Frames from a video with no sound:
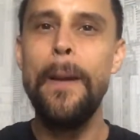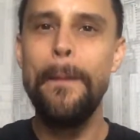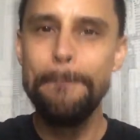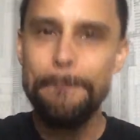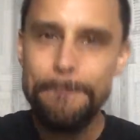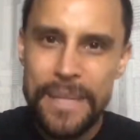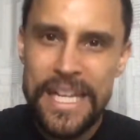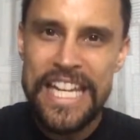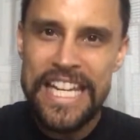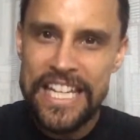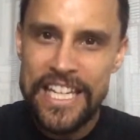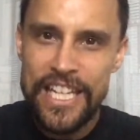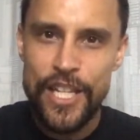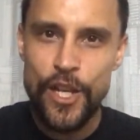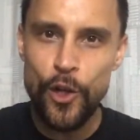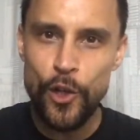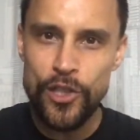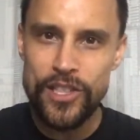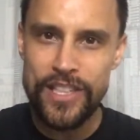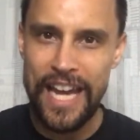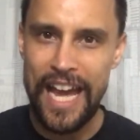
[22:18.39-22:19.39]

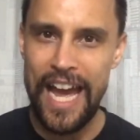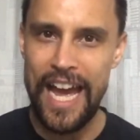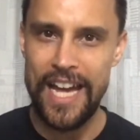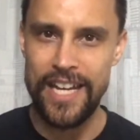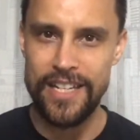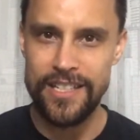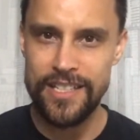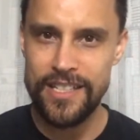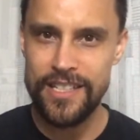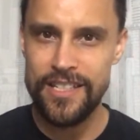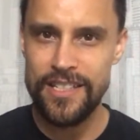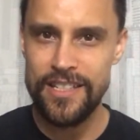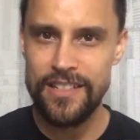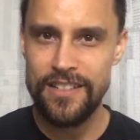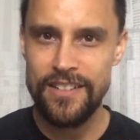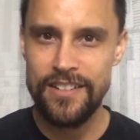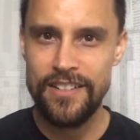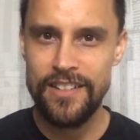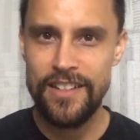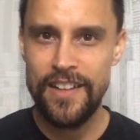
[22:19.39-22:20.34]
menial tasks.